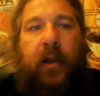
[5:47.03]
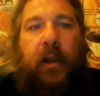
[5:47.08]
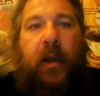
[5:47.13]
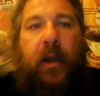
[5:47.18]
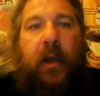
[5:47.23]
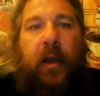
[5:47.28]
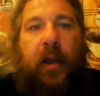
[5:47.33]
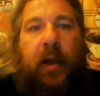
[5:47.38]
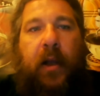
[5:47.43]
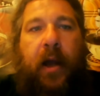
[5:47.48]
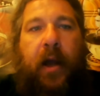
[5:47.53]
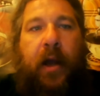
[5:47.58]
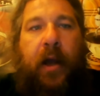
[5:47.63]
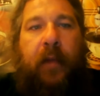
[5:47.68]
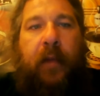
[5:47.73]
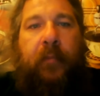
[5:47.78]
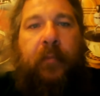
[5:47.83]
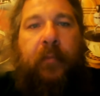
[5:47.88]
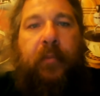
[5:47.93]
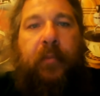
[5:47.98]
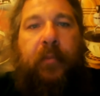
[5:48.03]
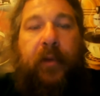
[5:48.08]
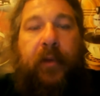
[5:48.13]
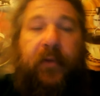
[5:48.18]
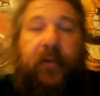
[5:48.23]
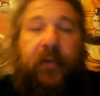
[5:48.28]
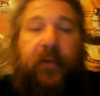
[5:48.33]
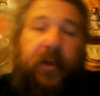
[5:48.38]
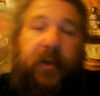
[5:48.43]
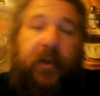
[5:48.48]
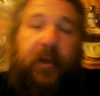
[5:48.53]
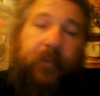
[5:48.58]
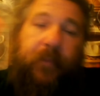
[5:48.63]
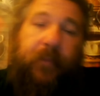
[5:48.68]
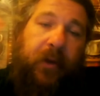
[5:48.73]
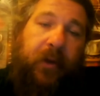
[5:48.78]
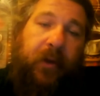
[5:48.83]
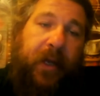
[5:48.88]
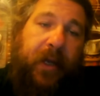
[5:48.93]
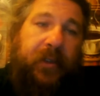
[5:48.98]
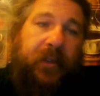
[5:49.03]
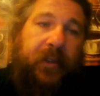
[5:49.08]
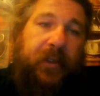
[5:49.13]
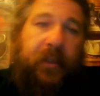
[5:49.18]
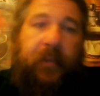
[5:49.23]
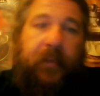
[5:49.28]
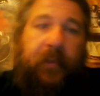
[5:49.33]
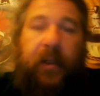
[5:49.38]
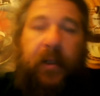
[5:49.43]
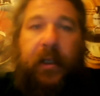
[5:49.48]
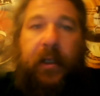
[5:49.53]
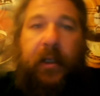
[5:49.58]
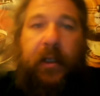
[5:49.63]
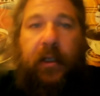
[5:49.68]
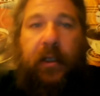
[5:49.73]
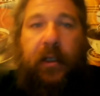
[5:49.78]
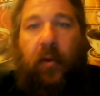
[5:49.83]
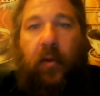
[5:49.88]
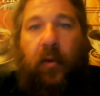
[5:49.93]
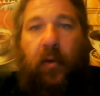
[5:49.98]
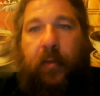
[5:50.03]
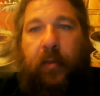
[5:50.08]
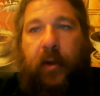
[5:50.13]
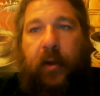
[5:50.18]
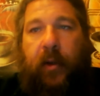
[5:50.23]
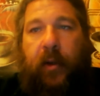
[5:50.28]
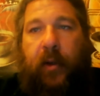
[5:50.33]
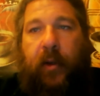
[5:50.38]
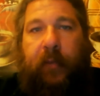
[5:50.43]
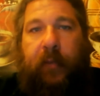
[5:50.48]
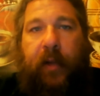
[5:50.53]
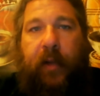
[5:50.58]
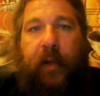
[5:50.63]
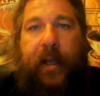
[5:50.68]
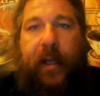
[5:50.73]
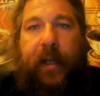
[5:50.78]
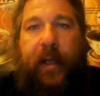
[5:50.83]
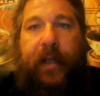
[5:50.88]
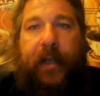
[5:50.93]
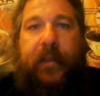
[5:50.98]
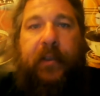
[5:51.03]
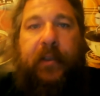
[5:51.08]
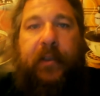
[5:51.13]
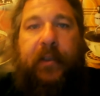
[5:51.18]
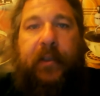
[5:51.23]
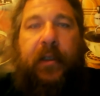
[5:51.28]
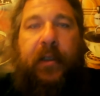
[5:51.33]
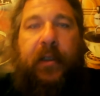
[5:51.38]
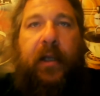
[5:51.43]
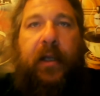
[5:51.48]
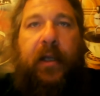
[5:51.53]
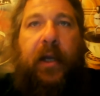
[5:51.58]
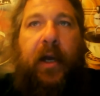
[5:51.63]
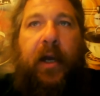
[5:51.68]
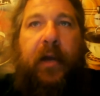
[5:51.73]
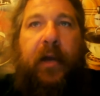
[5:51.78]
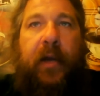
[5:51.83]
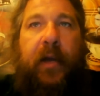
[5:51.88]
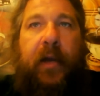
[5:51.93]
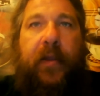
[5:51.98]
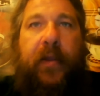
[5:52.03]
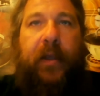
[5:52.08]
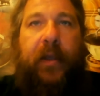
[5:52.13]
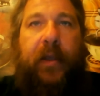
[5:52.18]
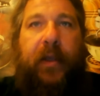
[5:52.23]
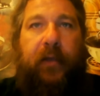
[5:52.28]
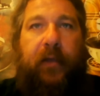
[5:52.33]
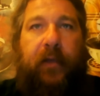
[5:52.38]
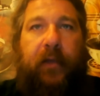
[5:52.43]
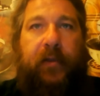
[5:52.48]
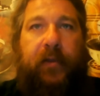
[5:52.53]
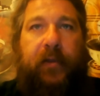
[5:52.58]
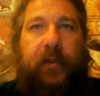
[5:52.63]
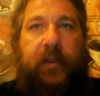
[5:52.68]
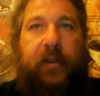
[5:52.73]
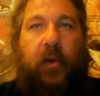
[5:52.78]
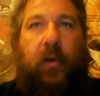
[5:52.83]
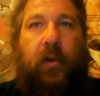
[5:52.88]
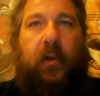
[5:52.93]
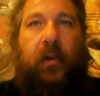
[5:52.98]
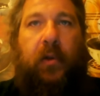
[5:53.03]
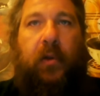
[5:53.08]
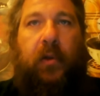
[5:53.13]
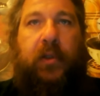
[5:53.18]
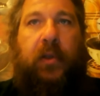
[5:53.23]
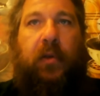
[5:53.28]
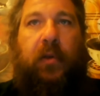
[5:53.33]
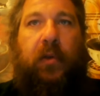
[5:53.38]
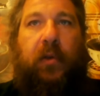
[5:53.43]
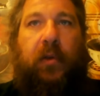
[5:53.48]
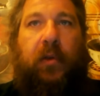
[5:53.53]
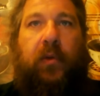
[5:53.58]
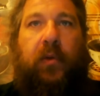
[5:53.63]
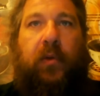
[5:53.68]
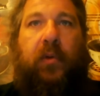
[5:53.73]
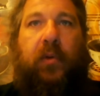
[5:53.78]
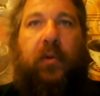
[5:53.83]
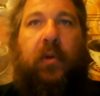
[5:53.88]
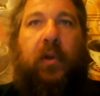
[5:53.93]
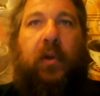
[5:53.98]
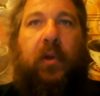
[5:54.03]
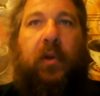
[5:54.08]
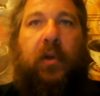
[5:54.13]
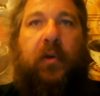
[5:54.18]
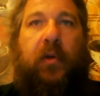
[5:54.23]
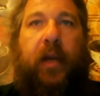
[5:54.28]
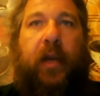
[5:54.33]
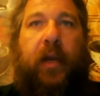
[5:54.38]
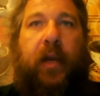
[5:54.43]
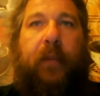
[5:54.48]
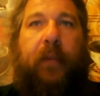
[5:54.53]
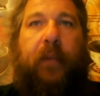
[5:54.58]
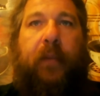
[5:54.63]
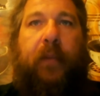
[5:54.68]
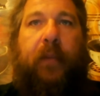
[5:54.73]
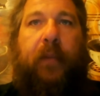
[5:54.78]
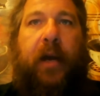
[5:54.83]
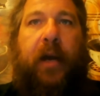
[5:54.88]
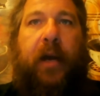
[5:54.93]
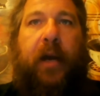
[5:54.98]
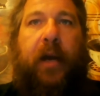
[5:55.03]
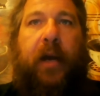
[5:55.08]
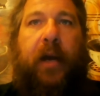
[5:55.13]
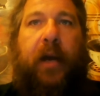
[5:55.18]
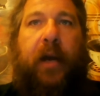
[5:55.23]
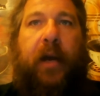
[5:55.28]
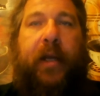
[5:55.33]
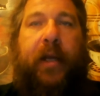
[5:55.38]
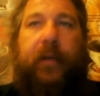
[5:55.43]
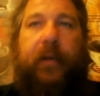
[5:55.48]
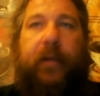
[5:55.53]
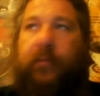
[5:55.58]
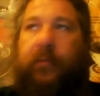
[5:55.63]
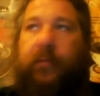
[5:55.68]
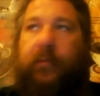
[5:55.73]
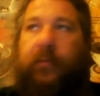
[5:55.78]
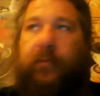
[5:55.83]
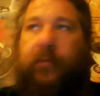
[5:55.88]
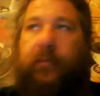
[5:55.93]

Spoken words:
But if you compare that to something like a coal burning plant that uses coal to create power and